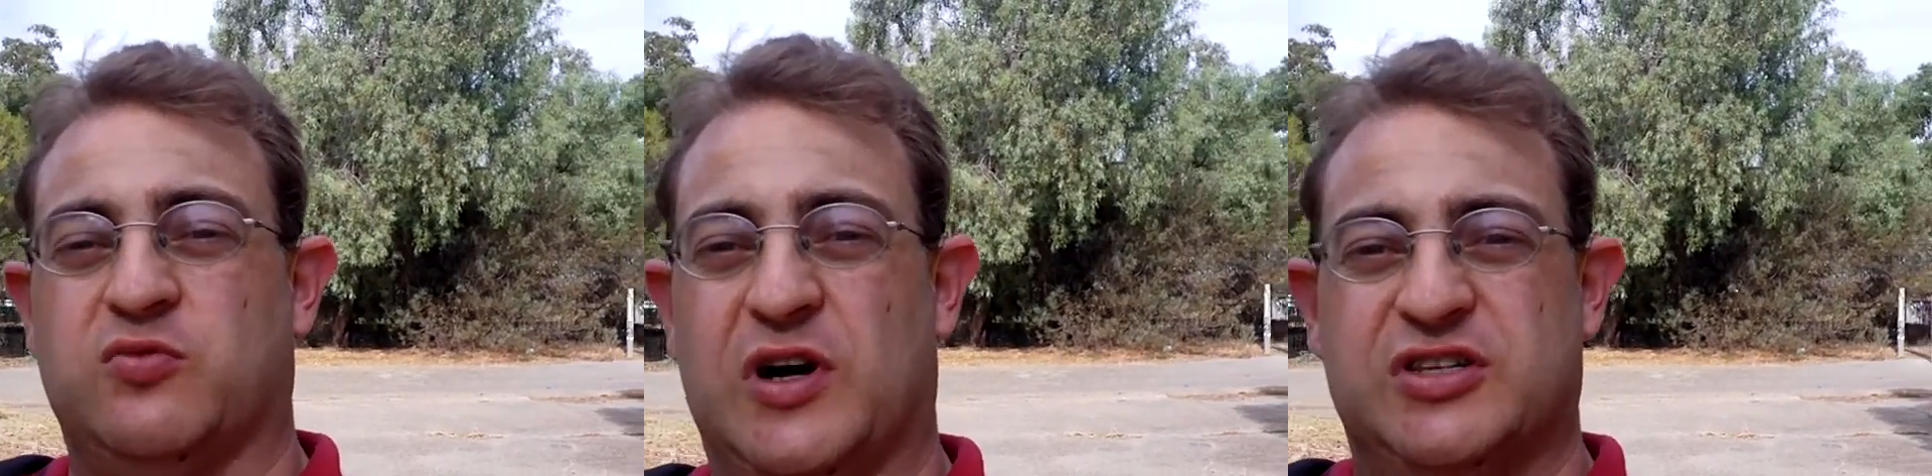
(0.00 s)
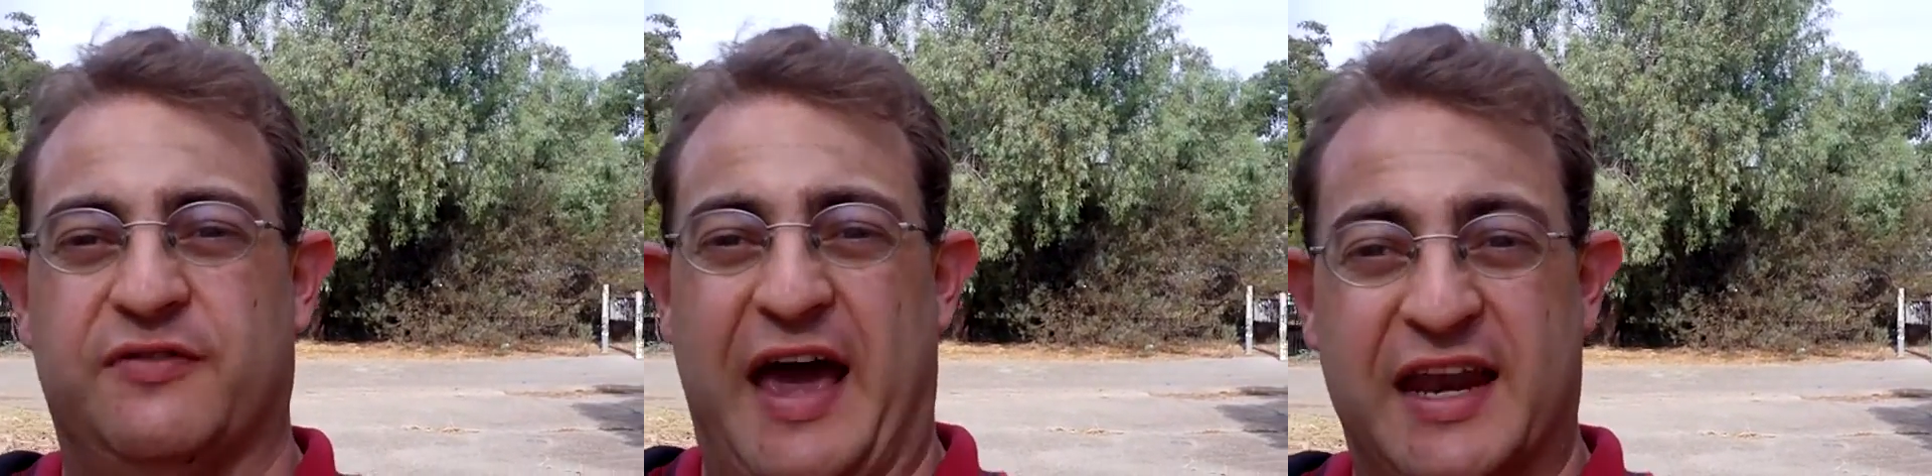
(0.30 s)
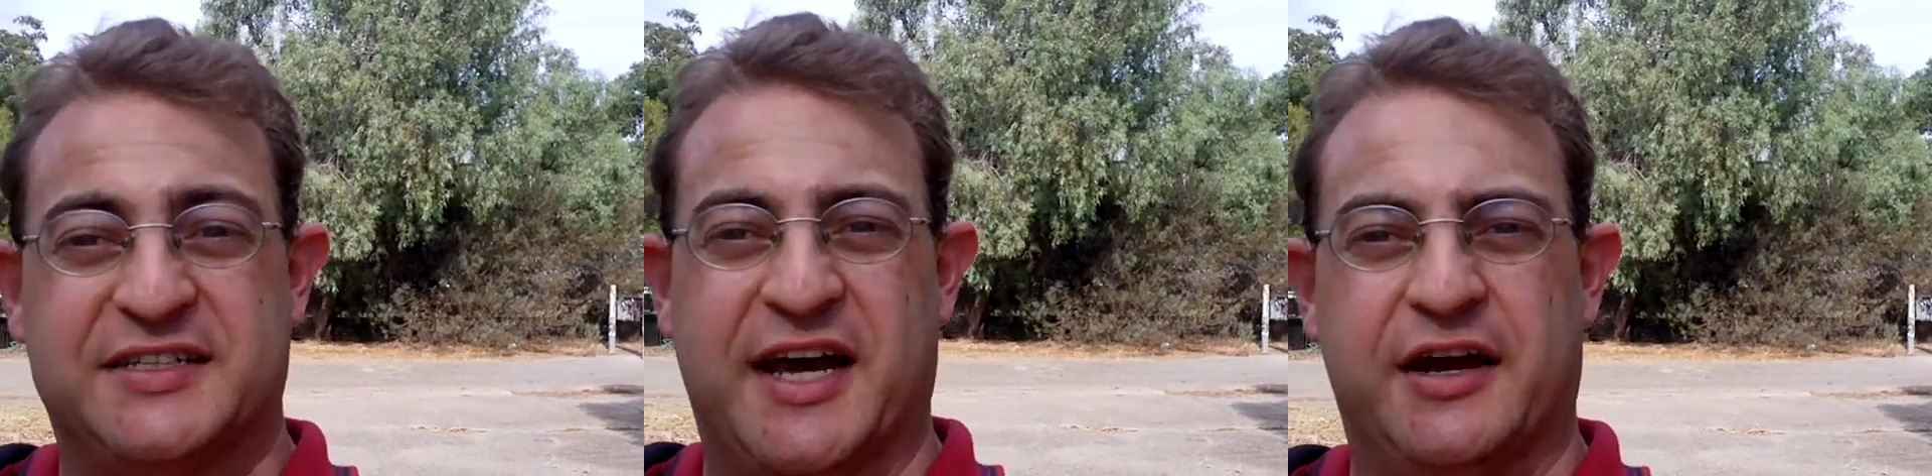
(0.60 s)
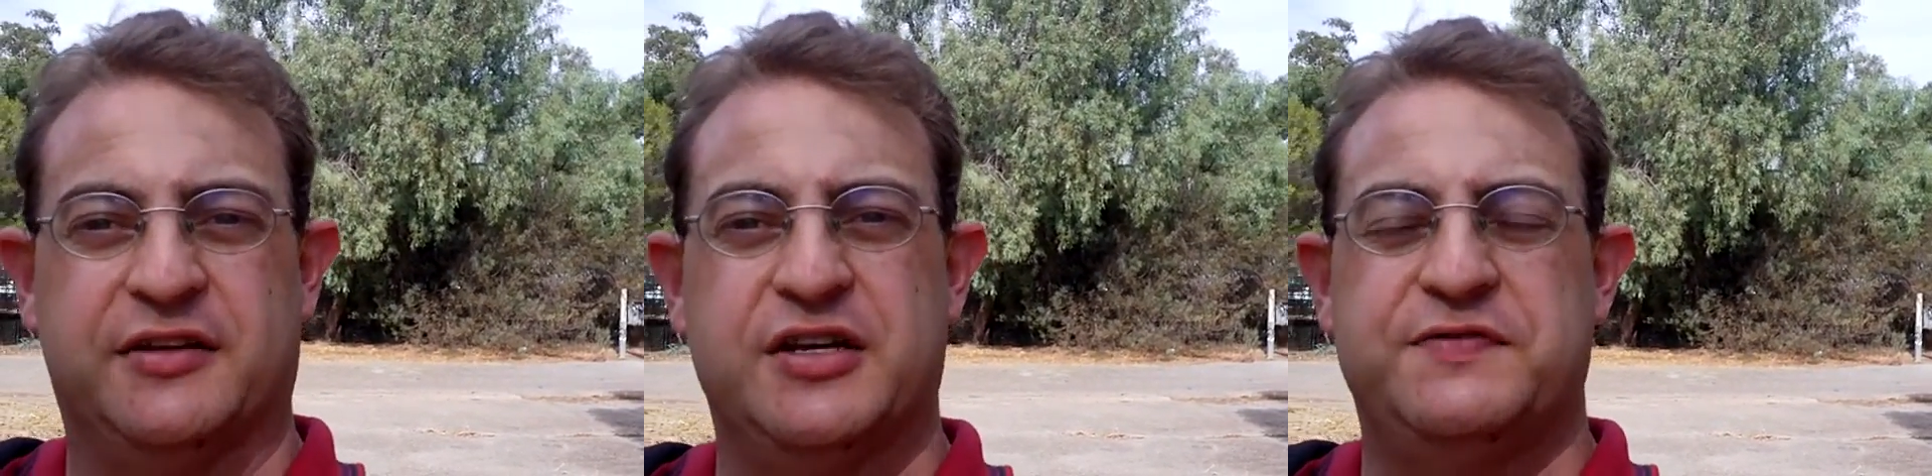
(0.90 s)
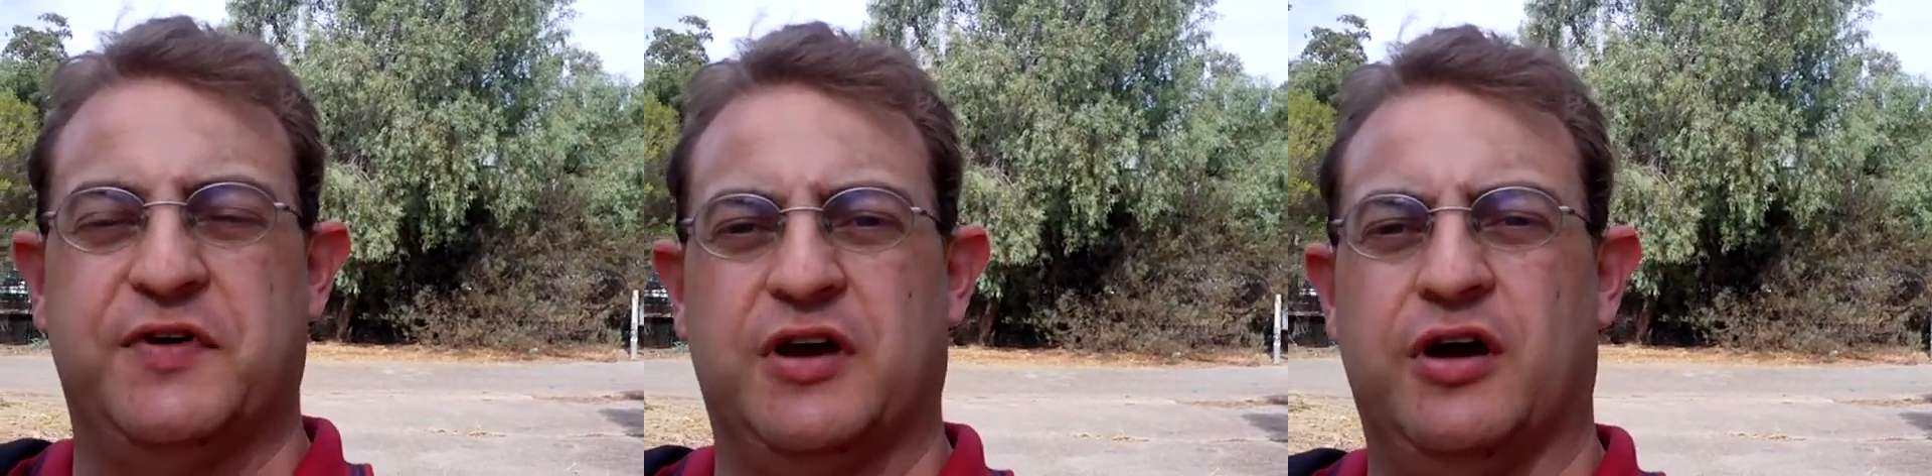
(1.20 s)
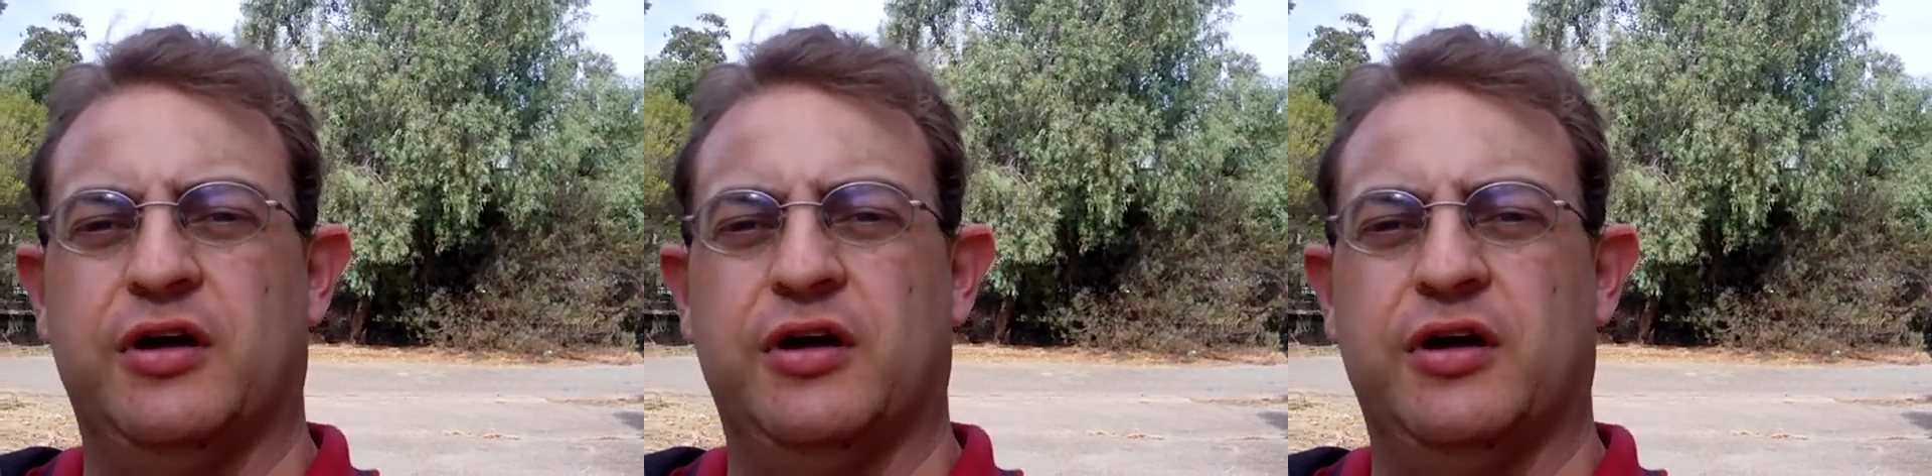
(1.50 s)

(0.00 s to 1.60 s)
once I've annotated this video,